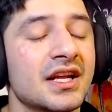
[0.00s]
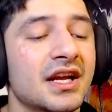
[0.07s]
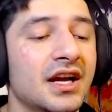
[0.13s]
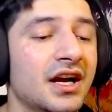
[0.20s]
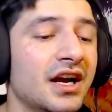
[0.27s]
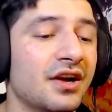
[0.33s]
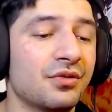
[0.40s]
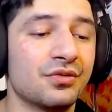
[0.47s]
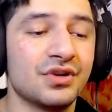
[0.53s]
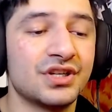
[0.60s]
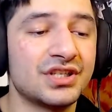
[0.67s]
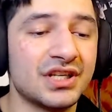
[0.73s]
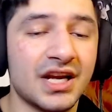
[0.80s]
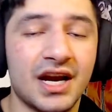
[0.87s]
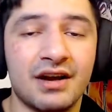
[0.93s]
uh,
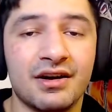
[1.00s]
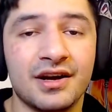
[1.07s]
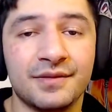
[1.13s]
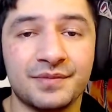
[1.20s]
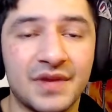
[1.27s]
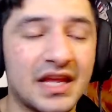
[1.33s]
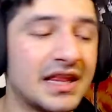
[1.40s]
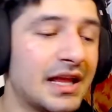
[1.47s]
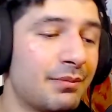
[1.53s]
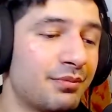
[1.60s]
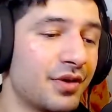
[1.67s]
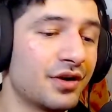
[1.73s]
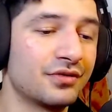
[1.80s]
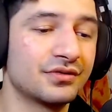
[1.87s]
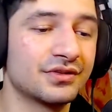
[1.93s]
Urushihara and that
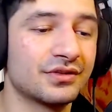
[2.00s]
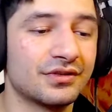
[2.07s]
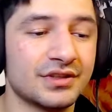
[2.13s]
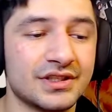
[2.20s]
bozo.